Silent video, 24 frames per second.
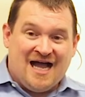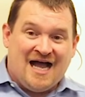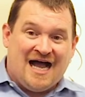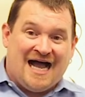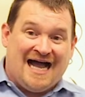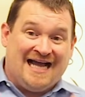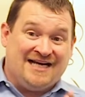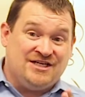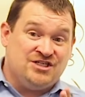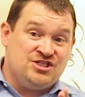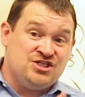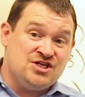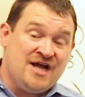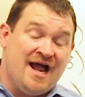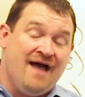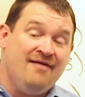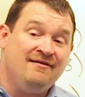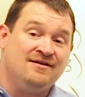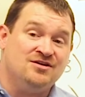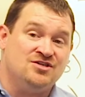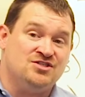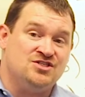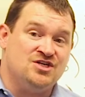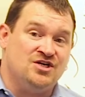I
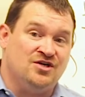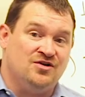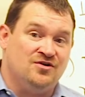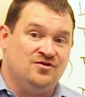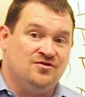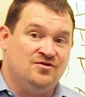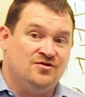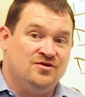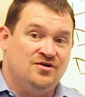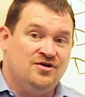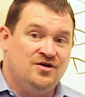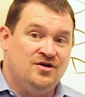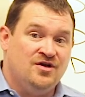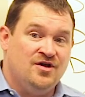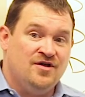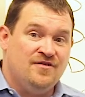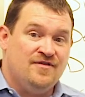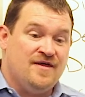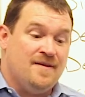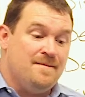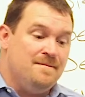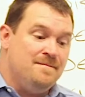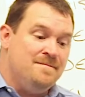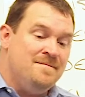challenge you
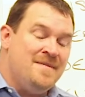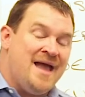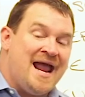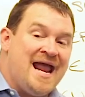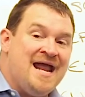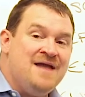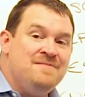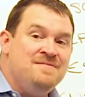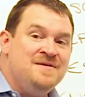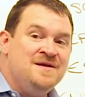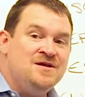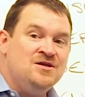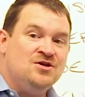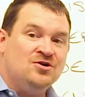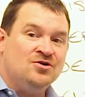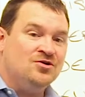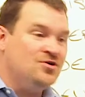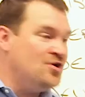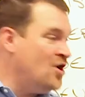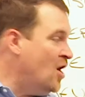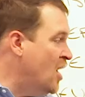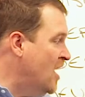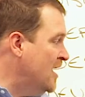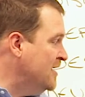that maybe you're
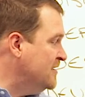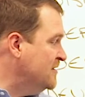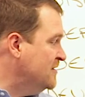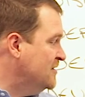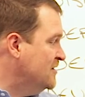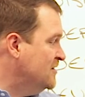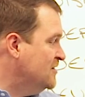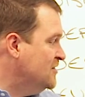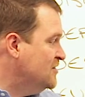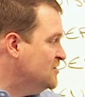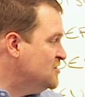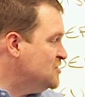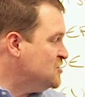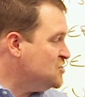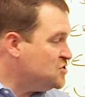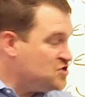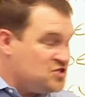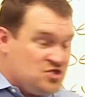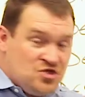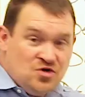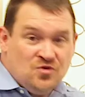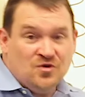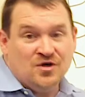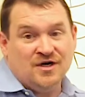not
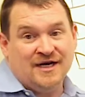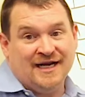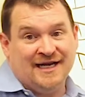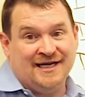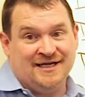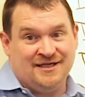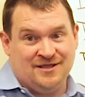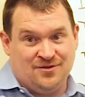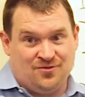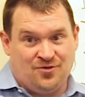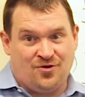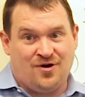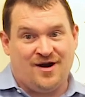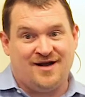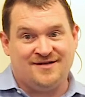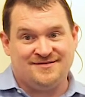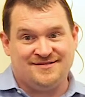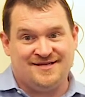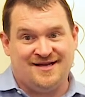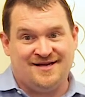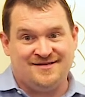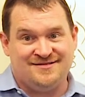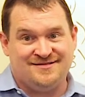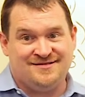stewarding the
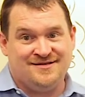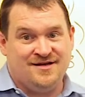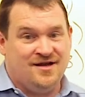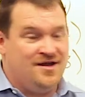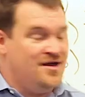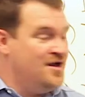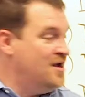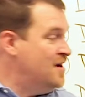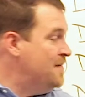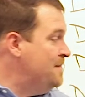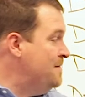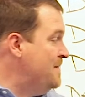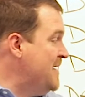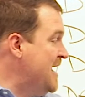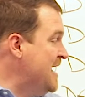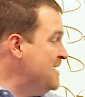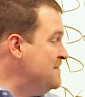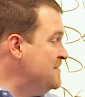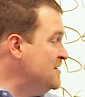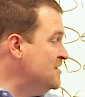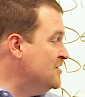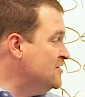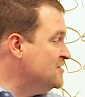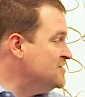process,
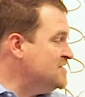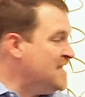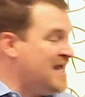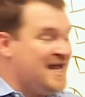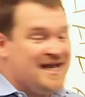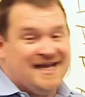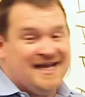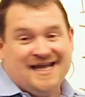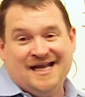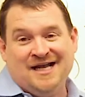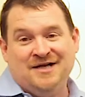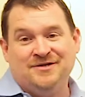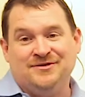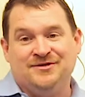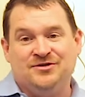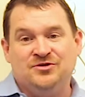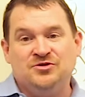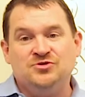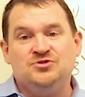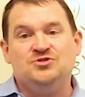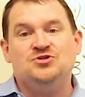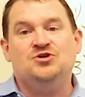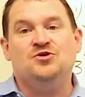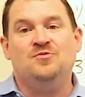maybe you're taking a
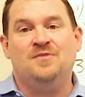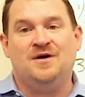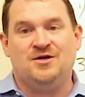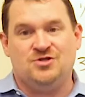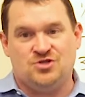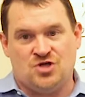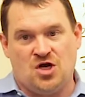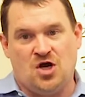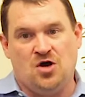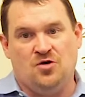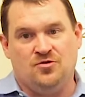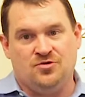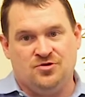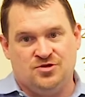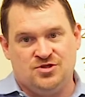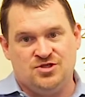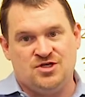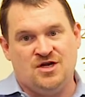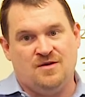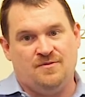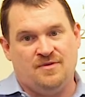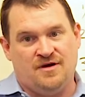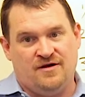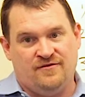little too much
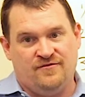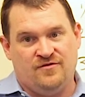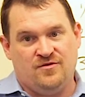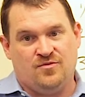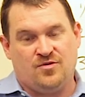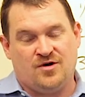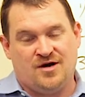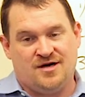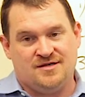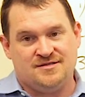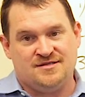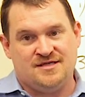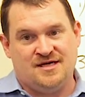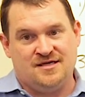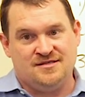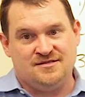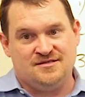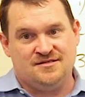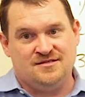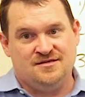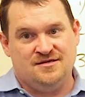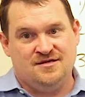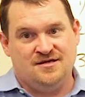ownership of the process.